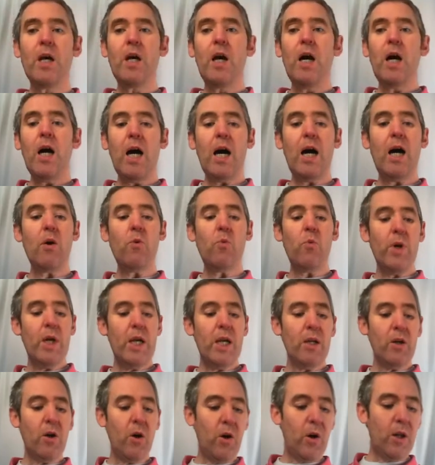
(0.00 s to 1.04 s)

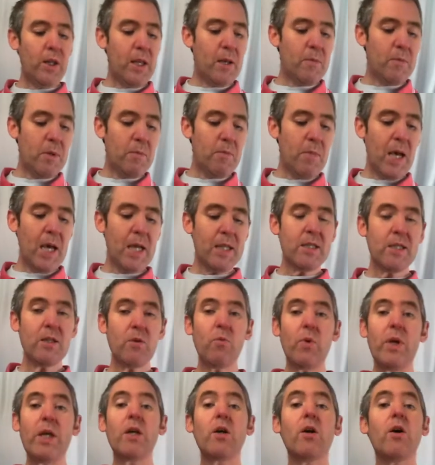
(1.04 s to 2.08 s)
We call them in maths,
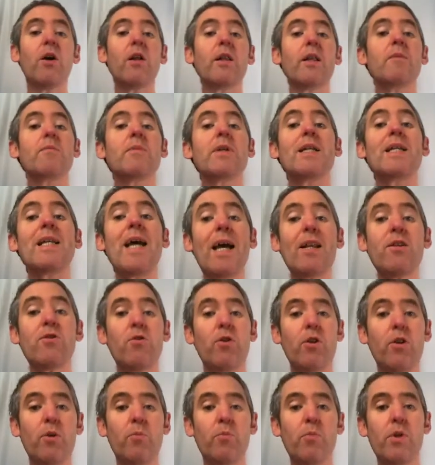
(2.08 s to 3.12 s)
we call them the
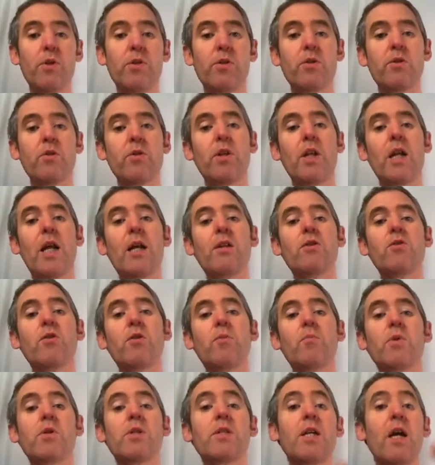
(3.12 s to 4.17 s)
natural numbers. So the natural
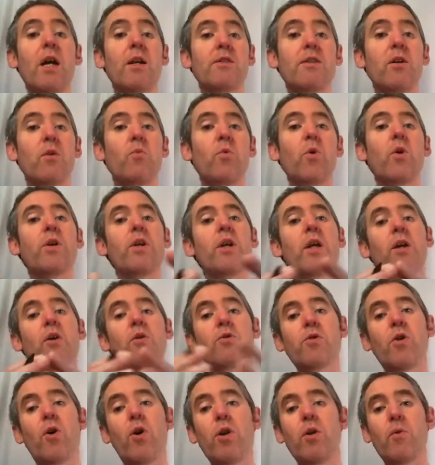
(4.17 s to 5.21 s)
number starts at 1 and
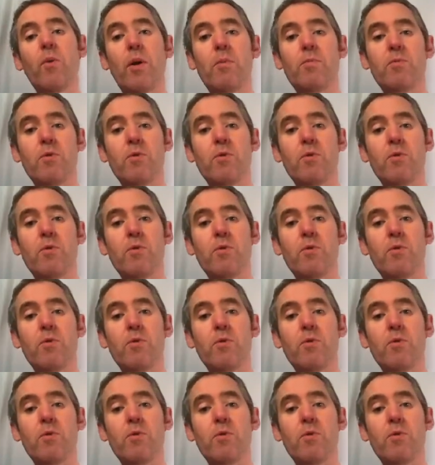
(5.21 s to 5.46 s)
goes all the way up to